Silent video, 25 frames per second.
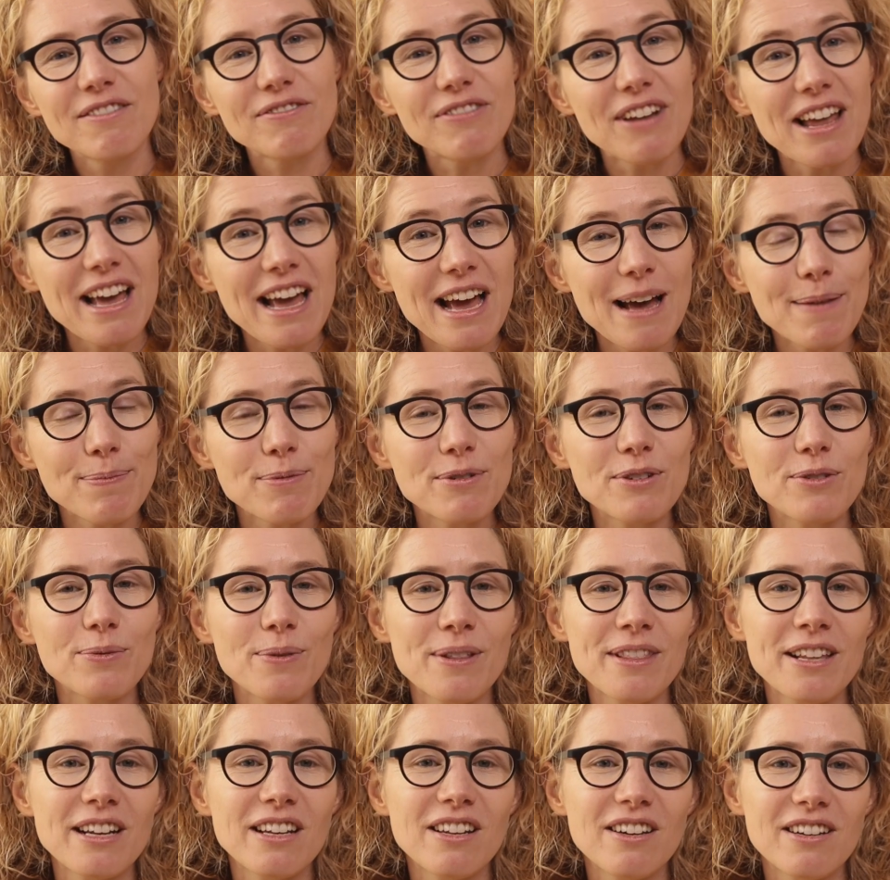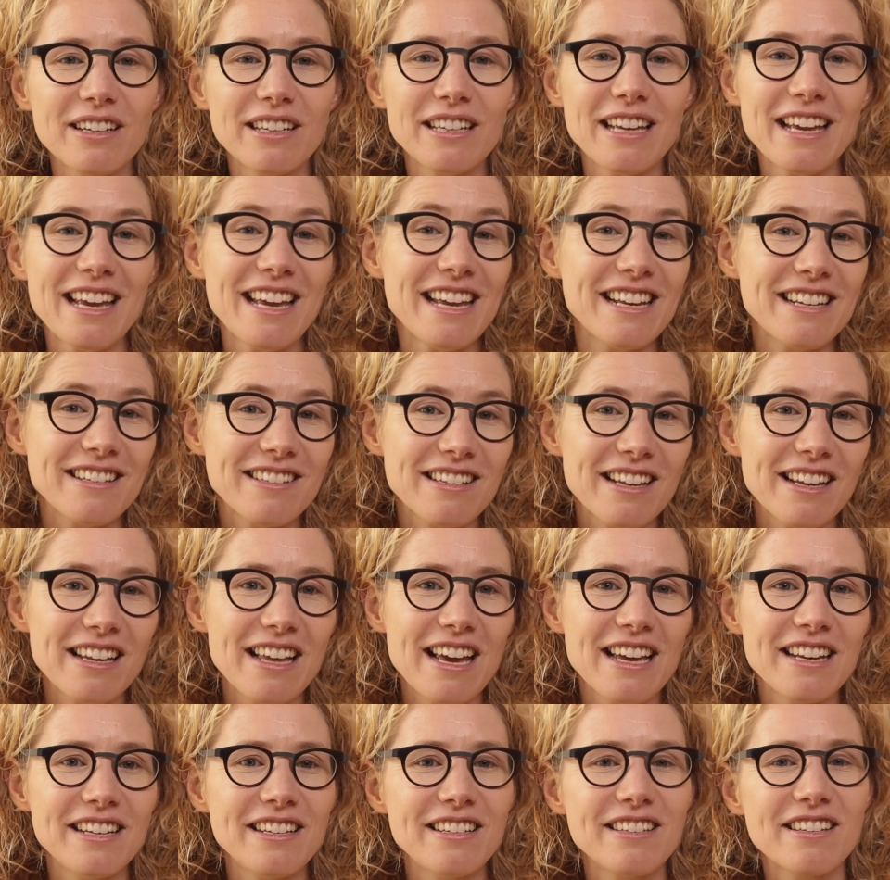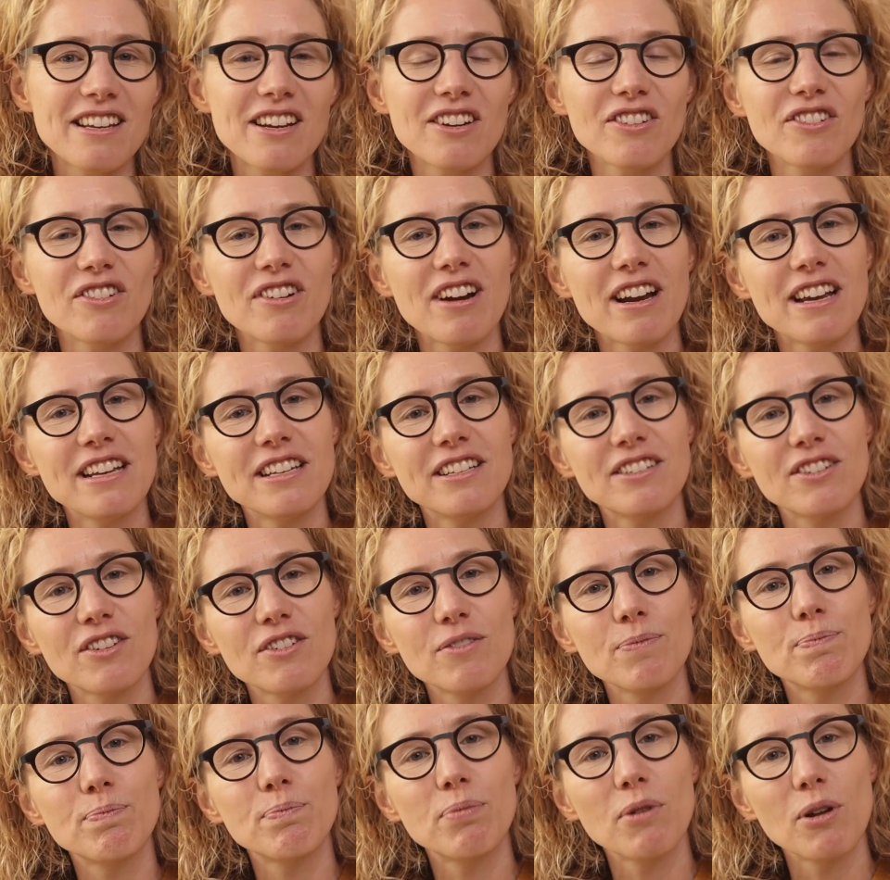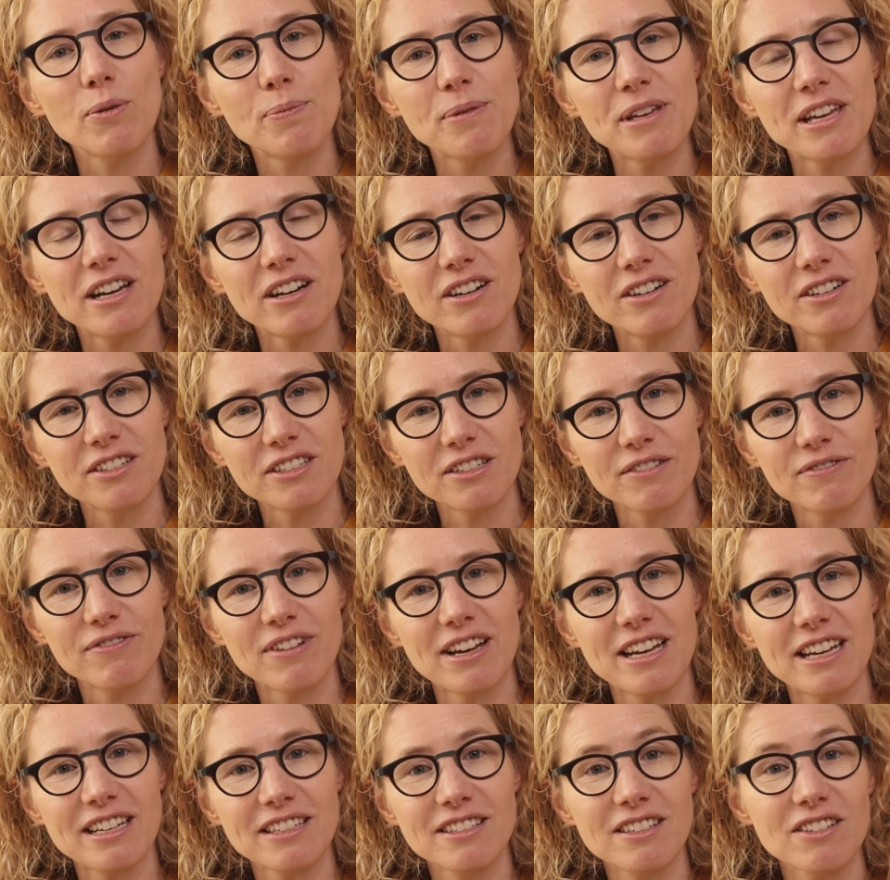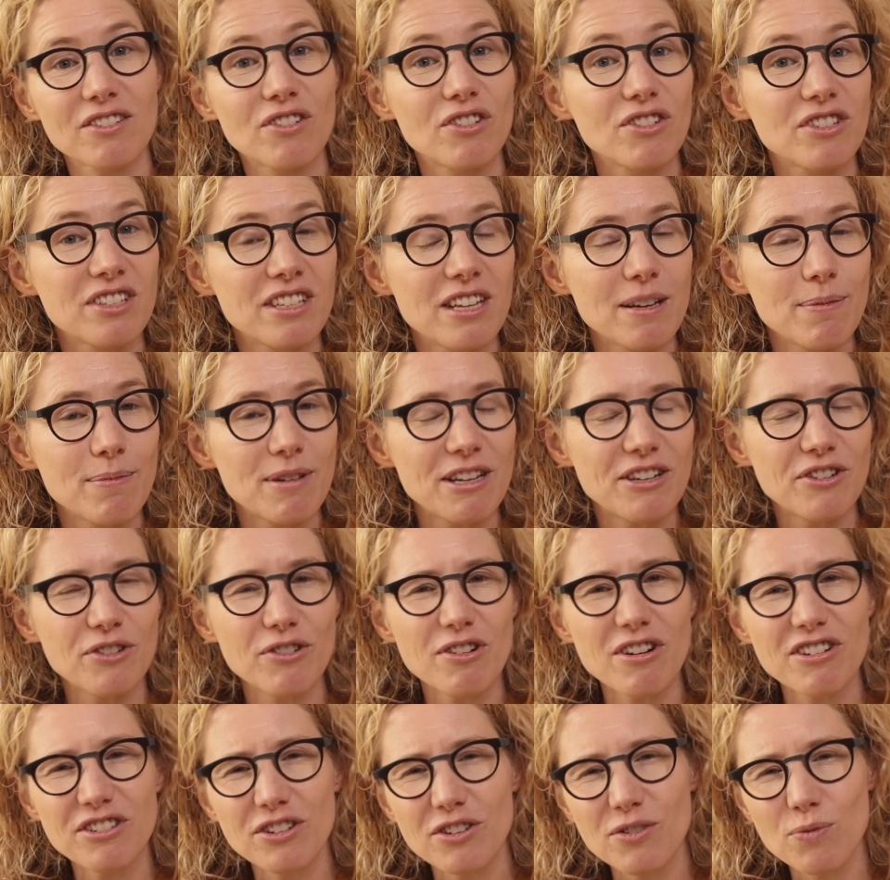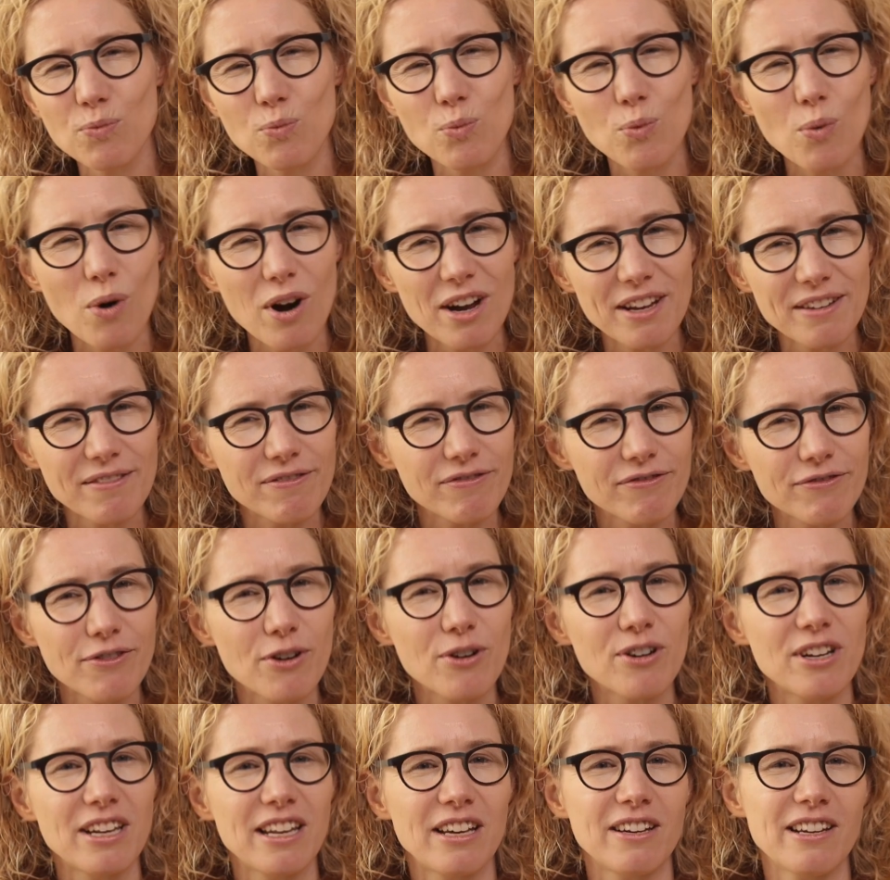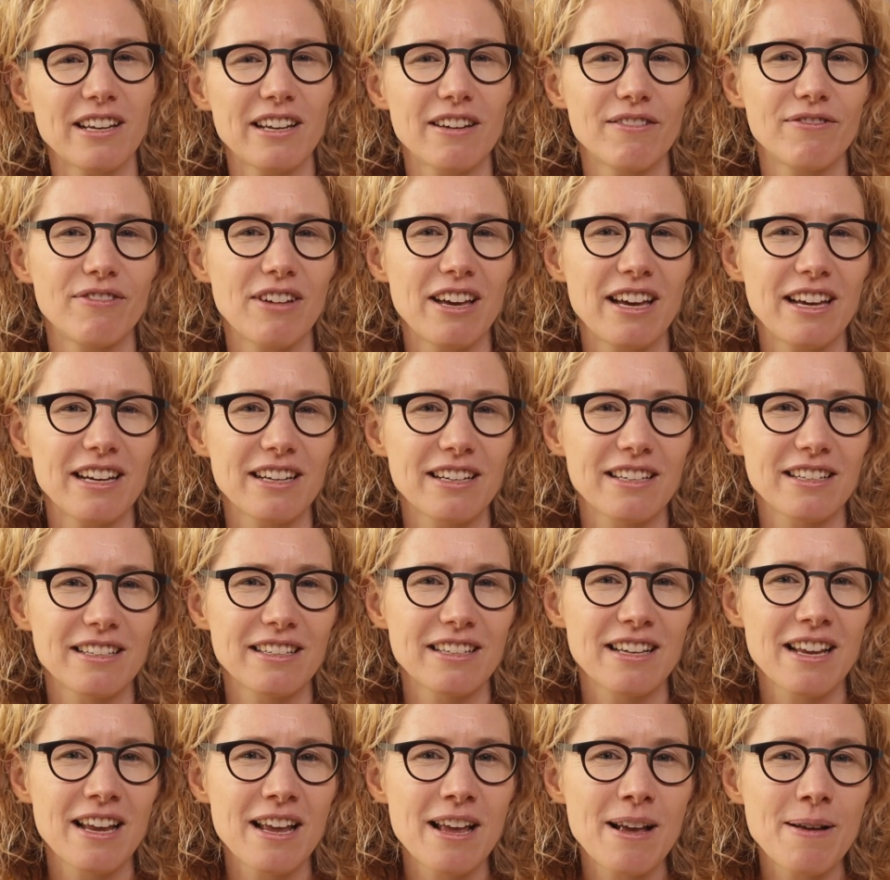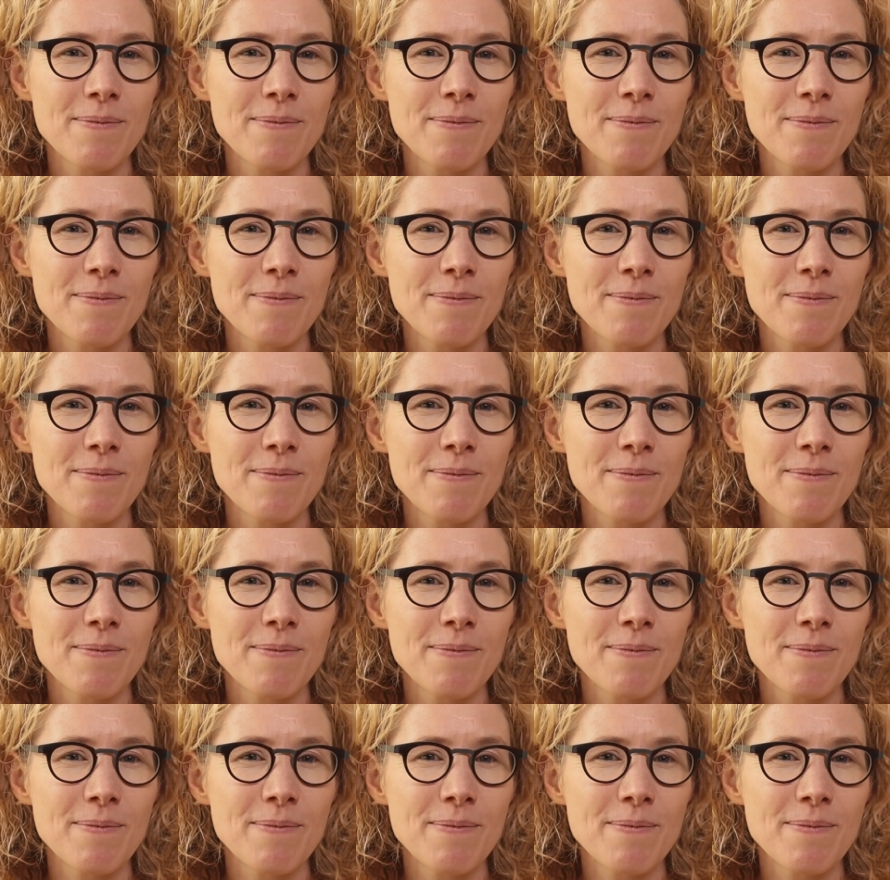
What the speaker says: Flare happens when the light hits the lens and creates sort of blobby artefacts across the image, or a sort of white fog-like effect.